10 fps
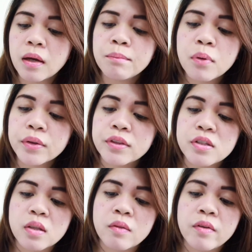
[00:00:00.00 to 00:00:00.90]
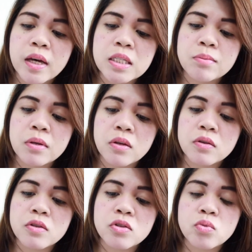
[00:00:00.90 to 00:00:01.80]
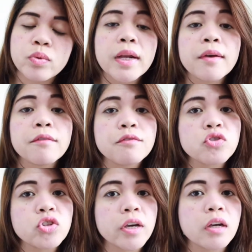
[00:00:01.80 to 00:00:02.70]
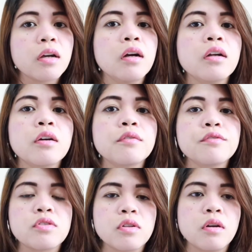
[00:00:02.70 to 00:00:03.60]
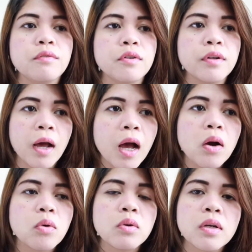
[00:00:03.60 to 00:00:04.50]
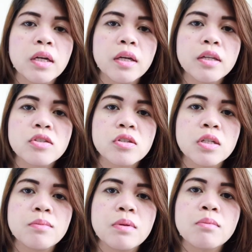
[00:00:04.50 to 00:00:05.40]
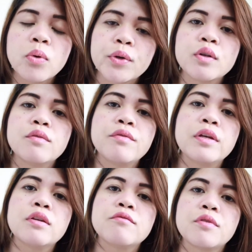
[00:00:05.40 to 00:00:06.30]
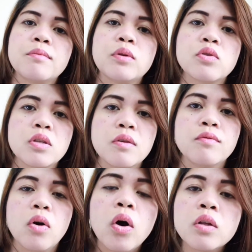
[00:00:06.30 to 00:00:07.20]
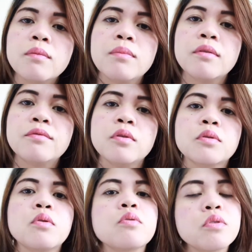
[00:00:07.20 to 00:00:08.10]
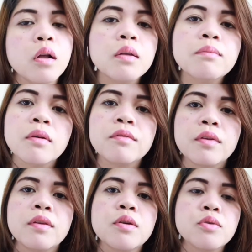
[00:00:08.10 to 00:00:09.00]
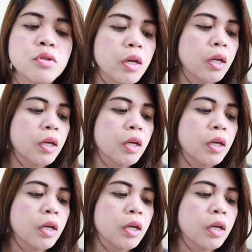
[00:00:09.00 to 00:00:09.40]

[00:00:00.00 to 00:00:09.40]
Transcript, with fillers: I bought this device because when I've checked a lot of stuff on how it's gonna be more convenient for me to save all of my photos, all of my videos